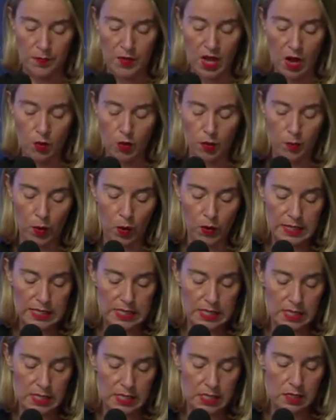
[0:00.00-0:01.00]
our
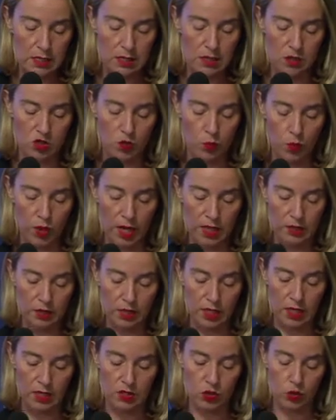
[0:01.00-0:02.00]
policies, spread the
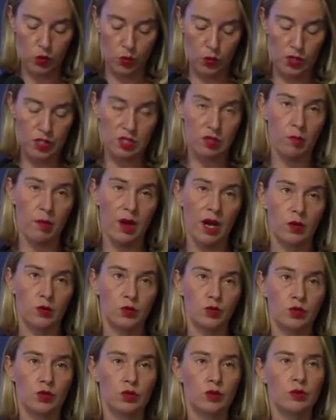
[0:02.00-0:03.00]
real stories
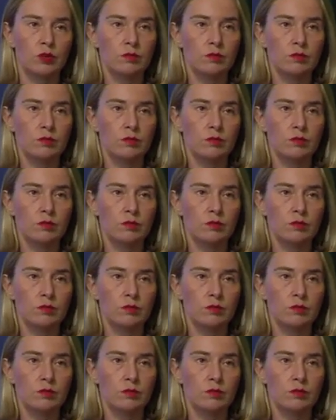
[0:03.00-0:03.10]
about